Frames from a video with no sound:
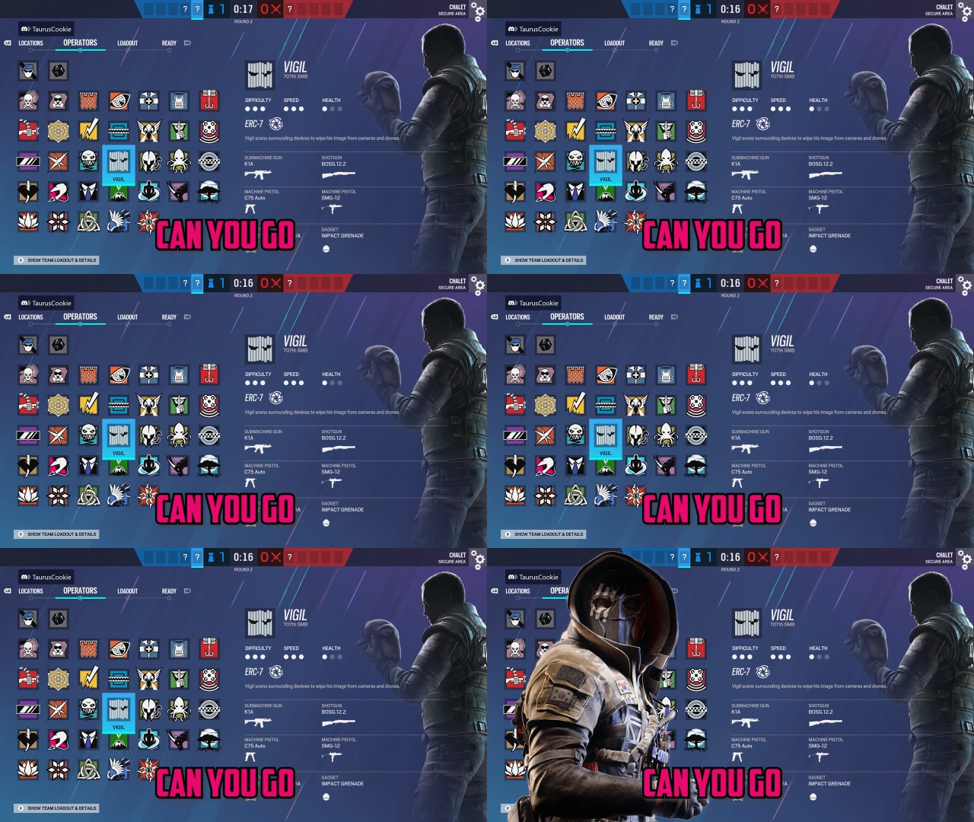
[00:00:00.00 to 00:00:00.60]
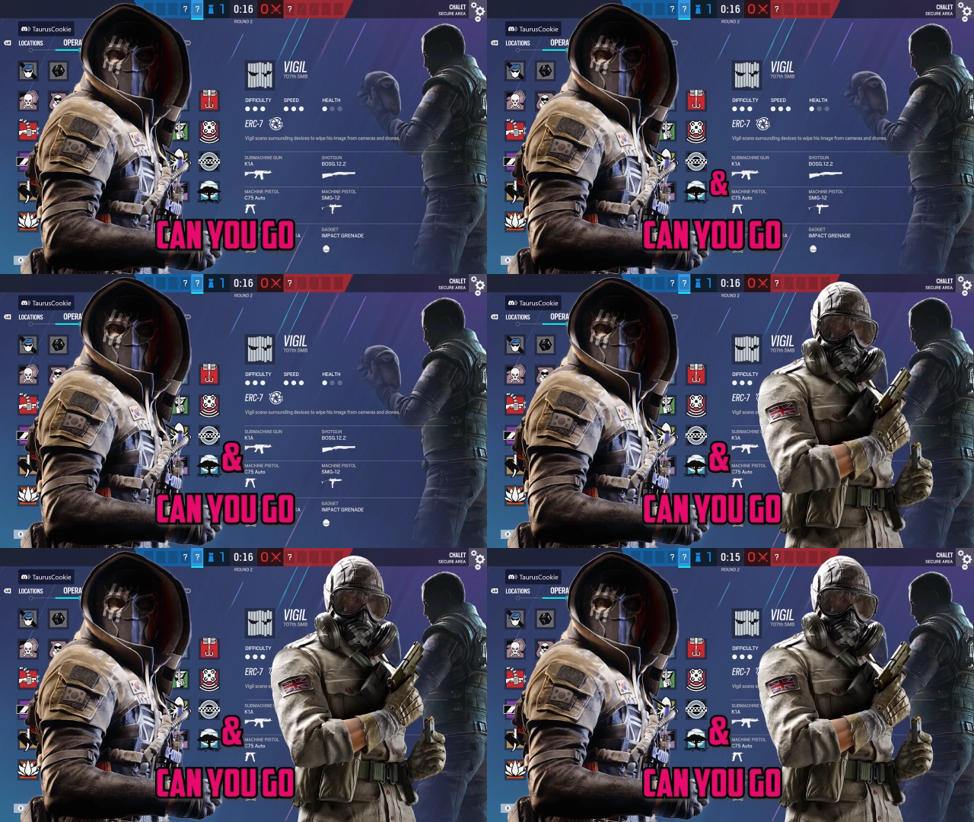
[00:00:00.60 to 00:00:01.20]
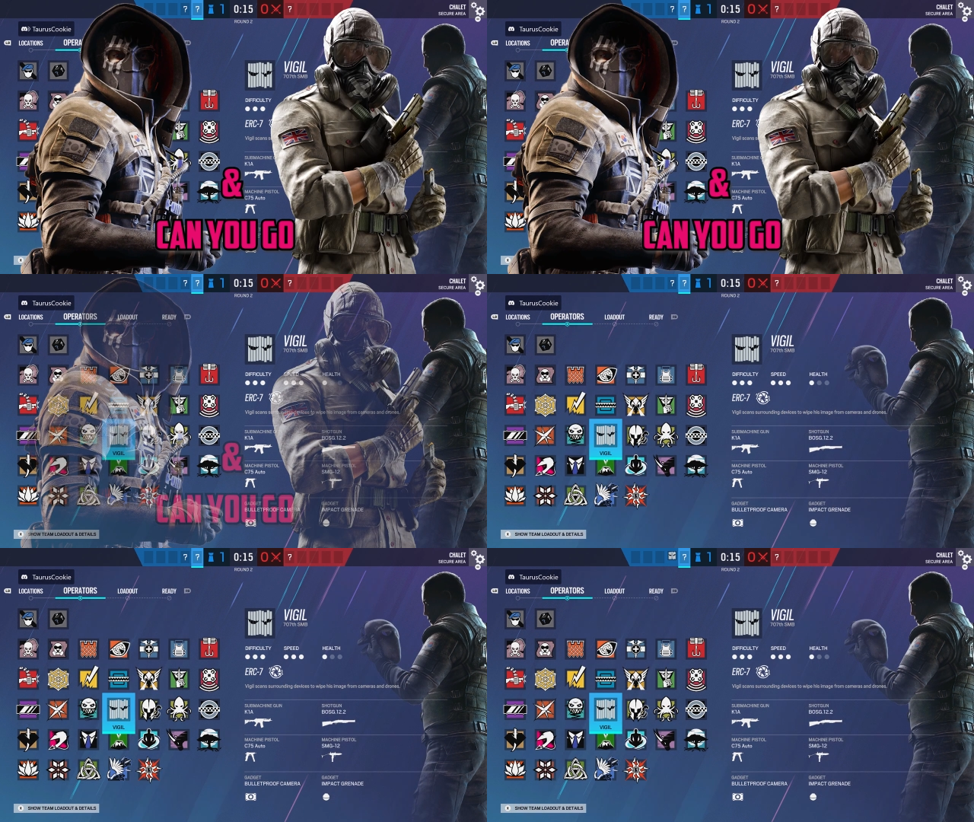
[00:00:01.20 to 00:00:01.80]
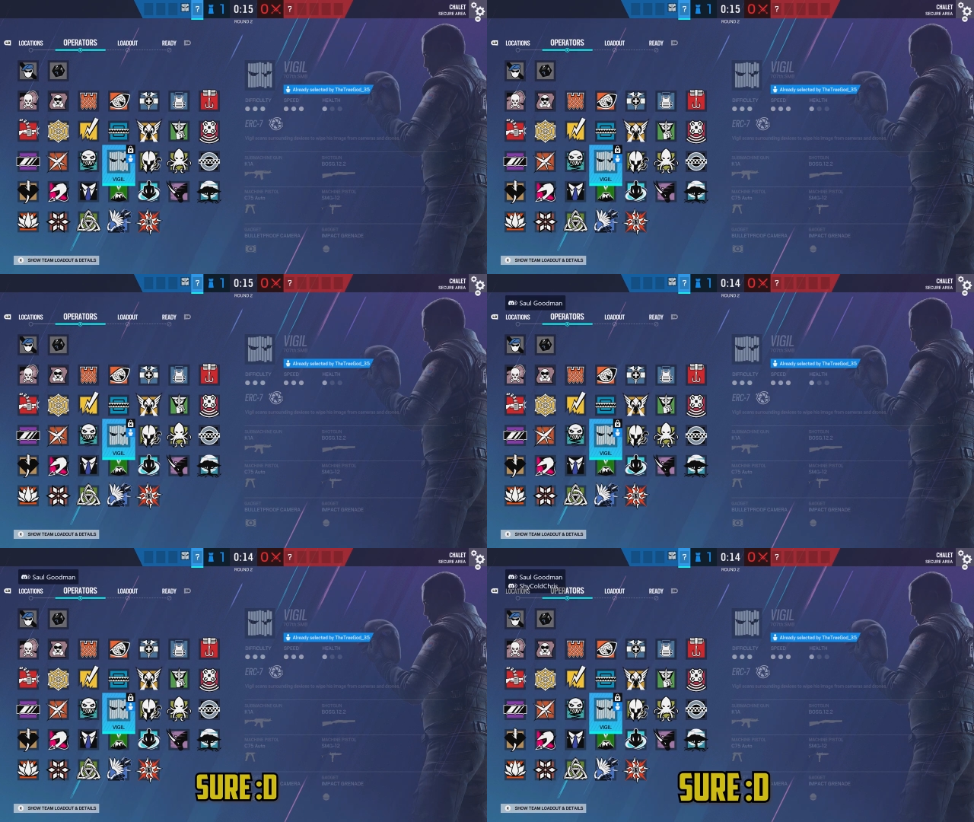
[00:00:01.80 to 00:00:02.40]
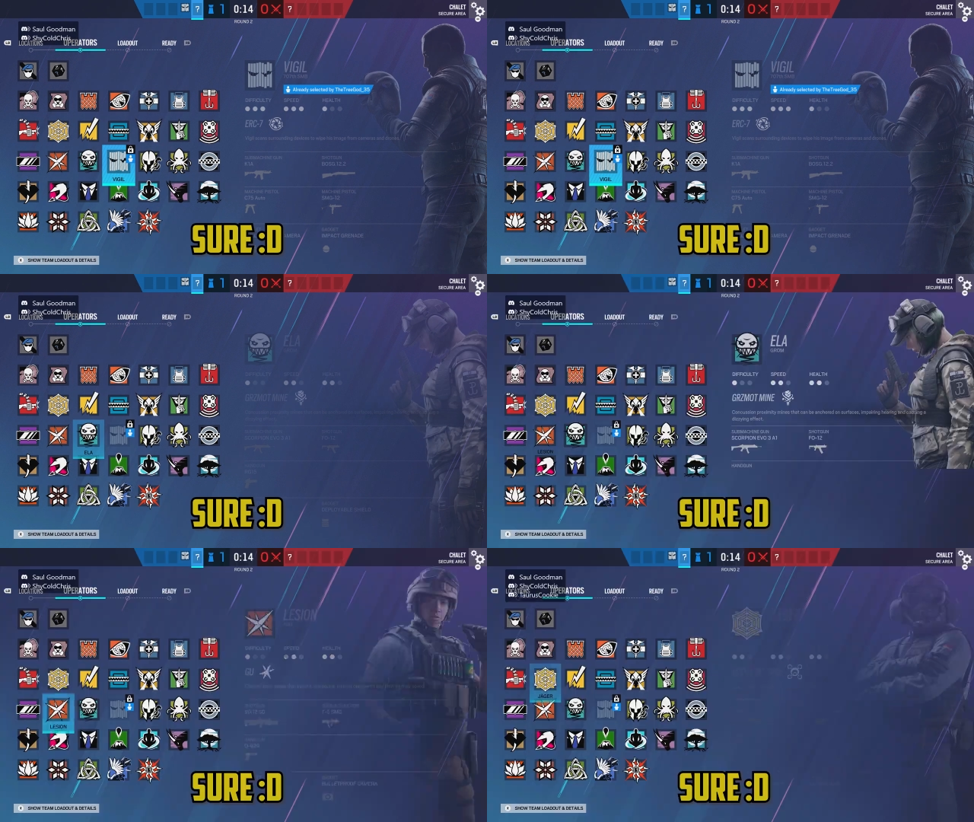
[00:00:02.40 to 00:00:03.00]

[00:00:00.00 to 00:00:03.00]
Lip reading: No face is visible, so there are no lips to read.